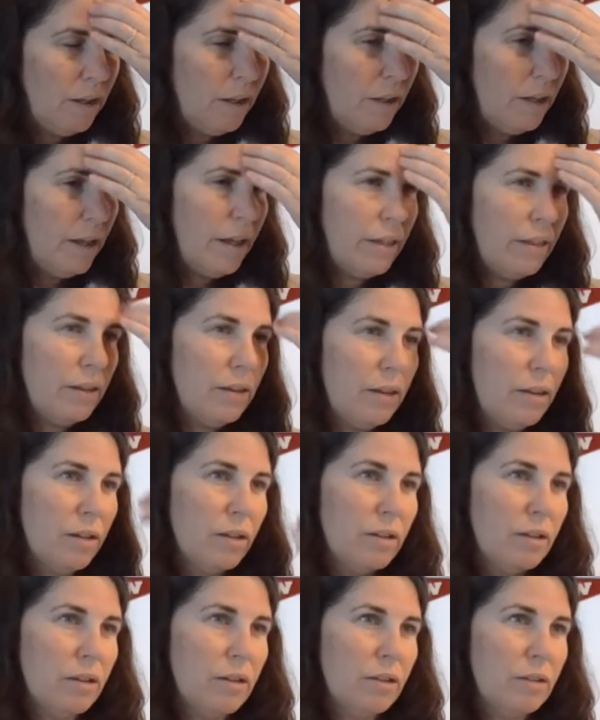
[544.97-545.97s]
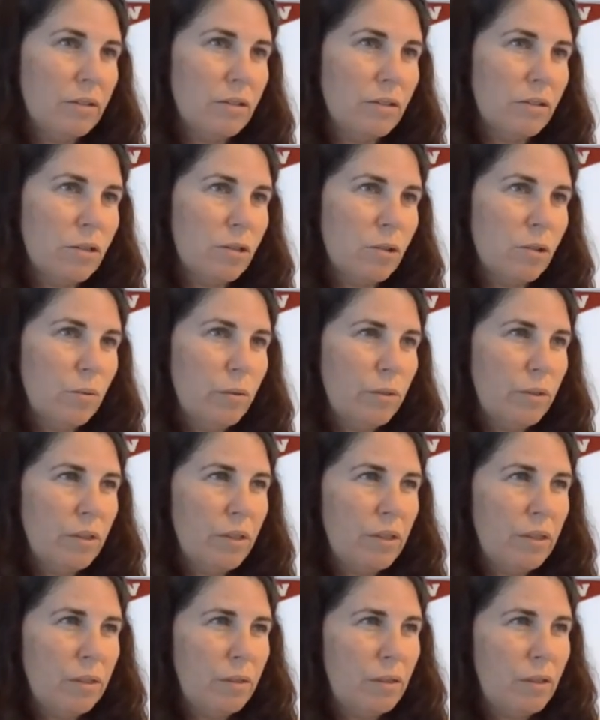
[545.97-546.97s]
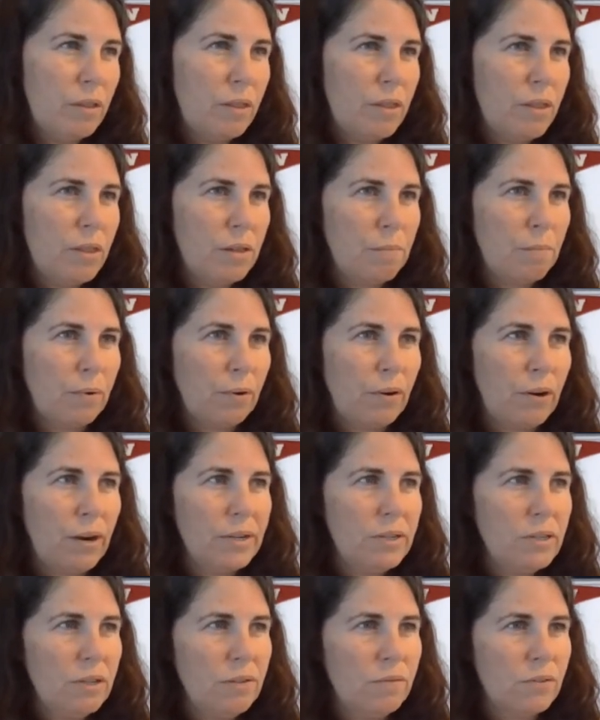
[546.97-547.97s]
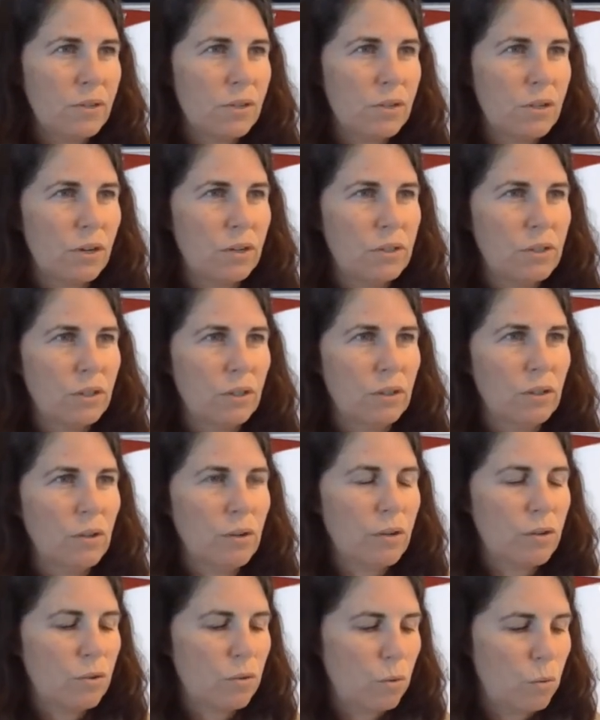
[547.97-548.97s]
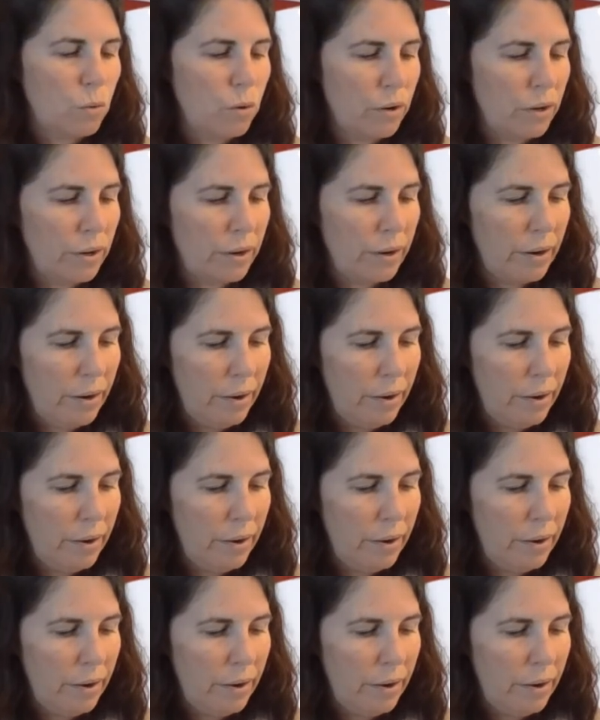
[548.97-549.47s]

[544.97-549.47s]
And so the progressives start to look toward